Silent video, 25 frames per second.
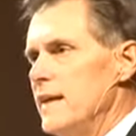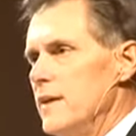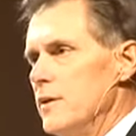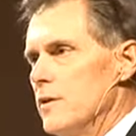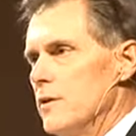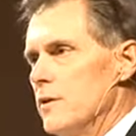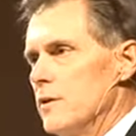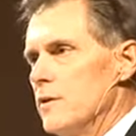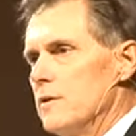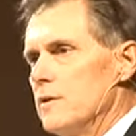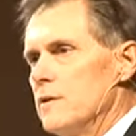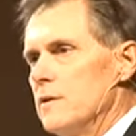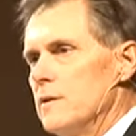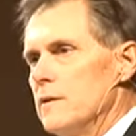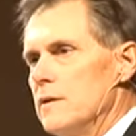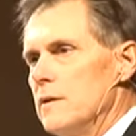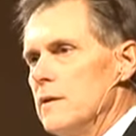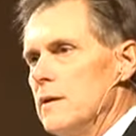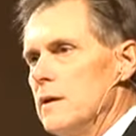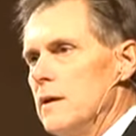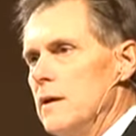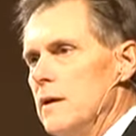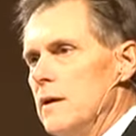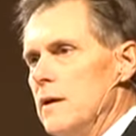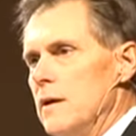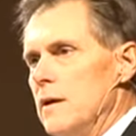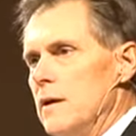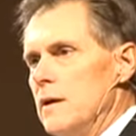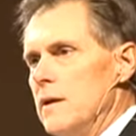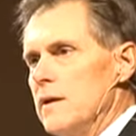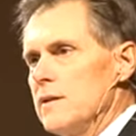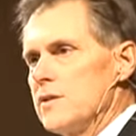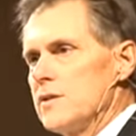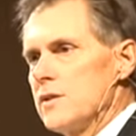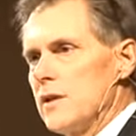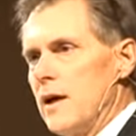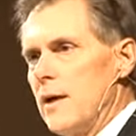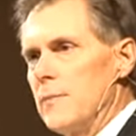here
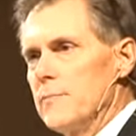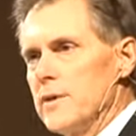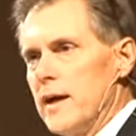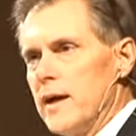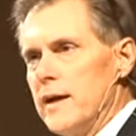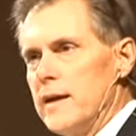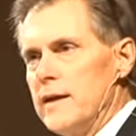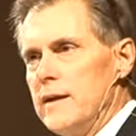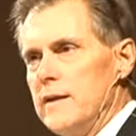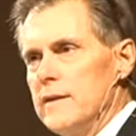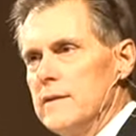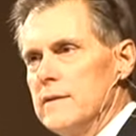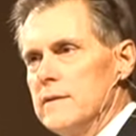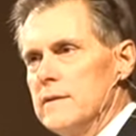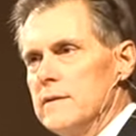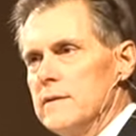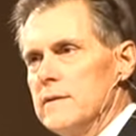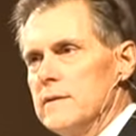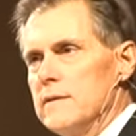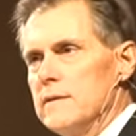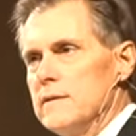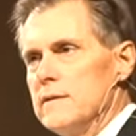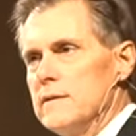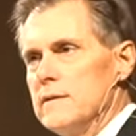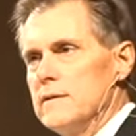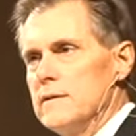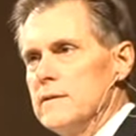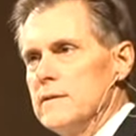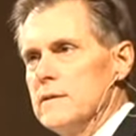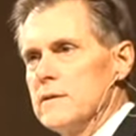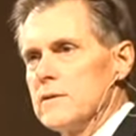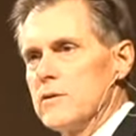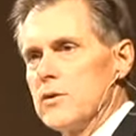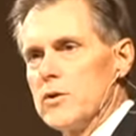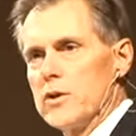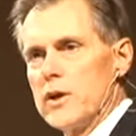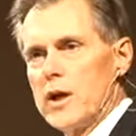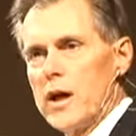is someday
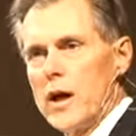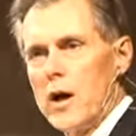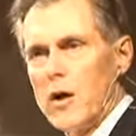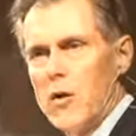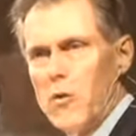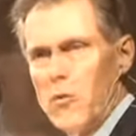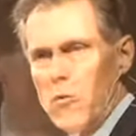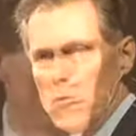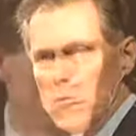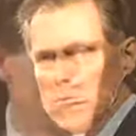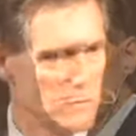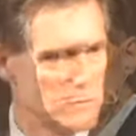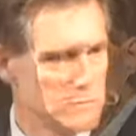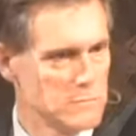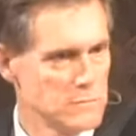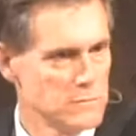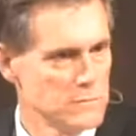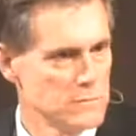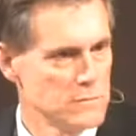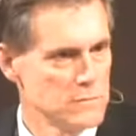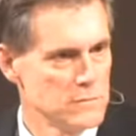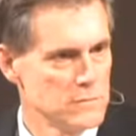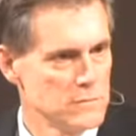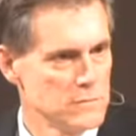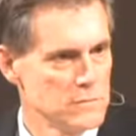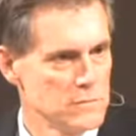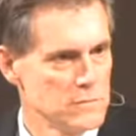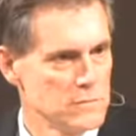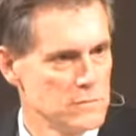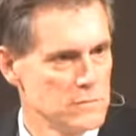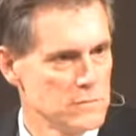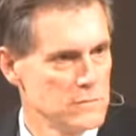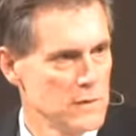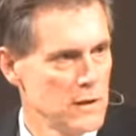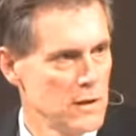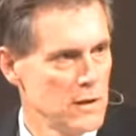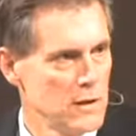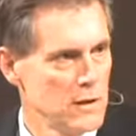going to go.
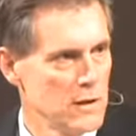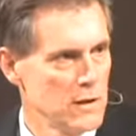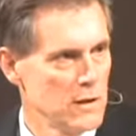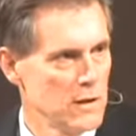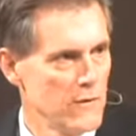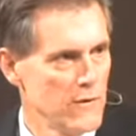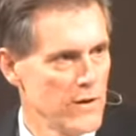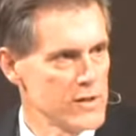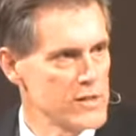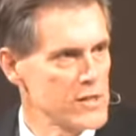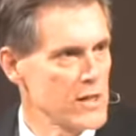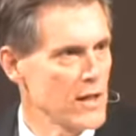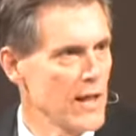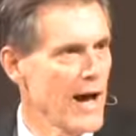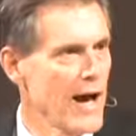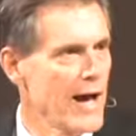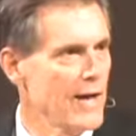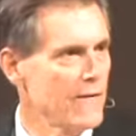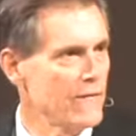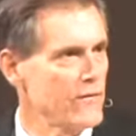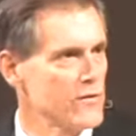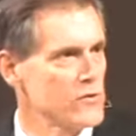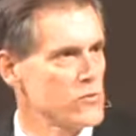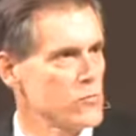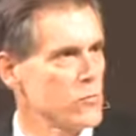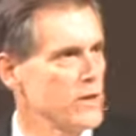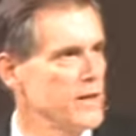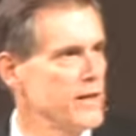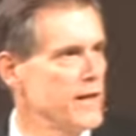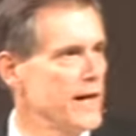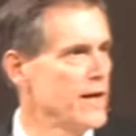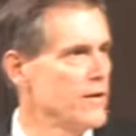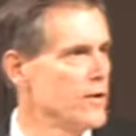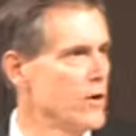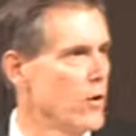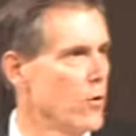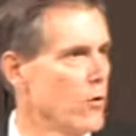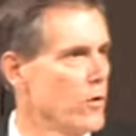This life, as we
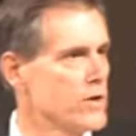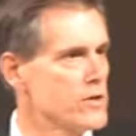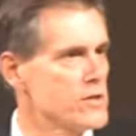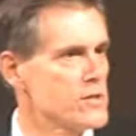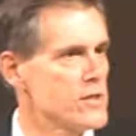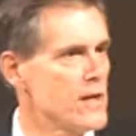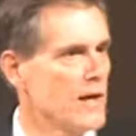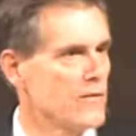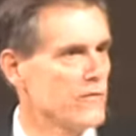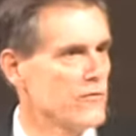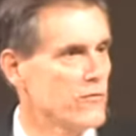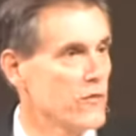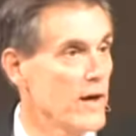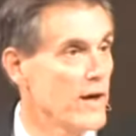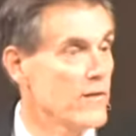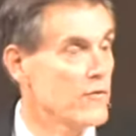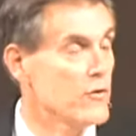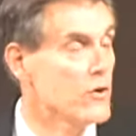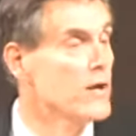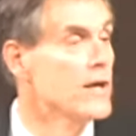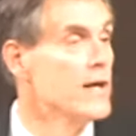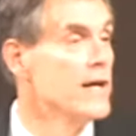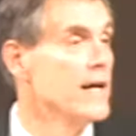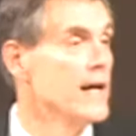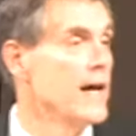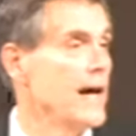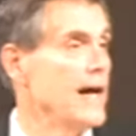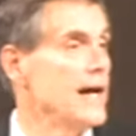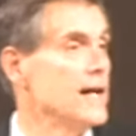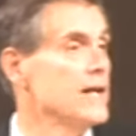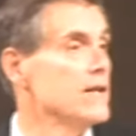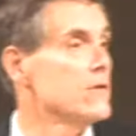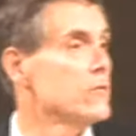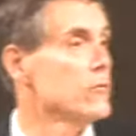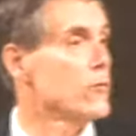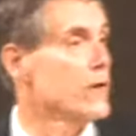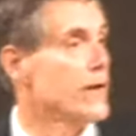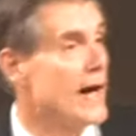now know it, is not forever.
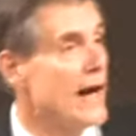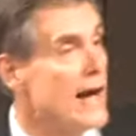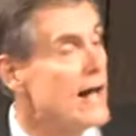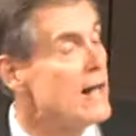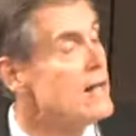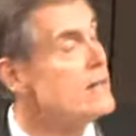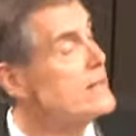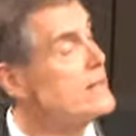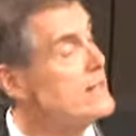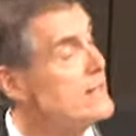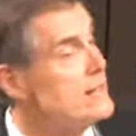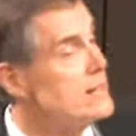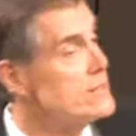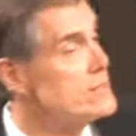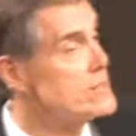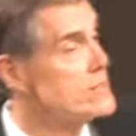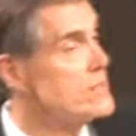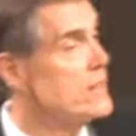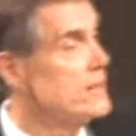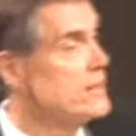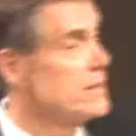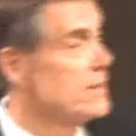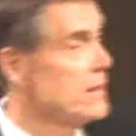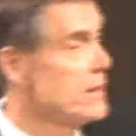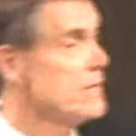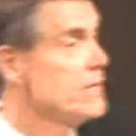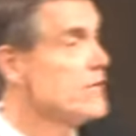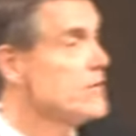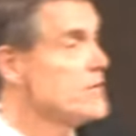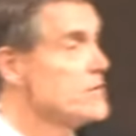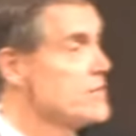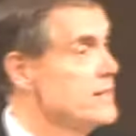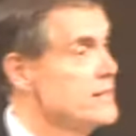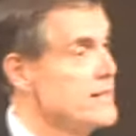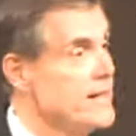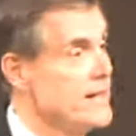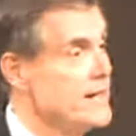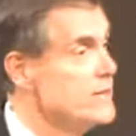And the reality is that none of us
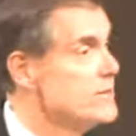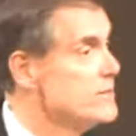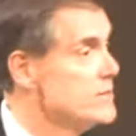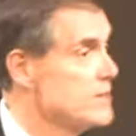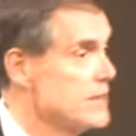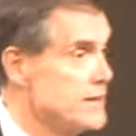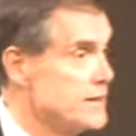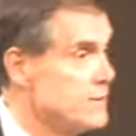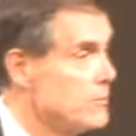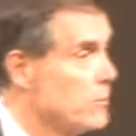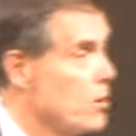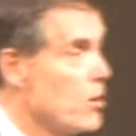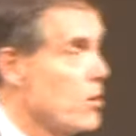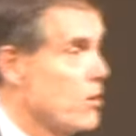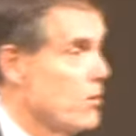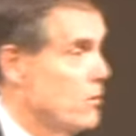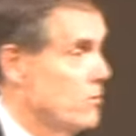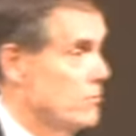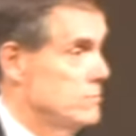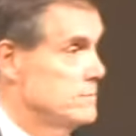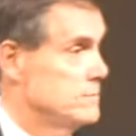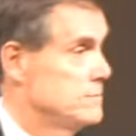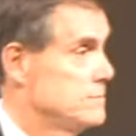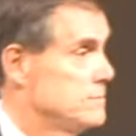can guarantee tomorrow.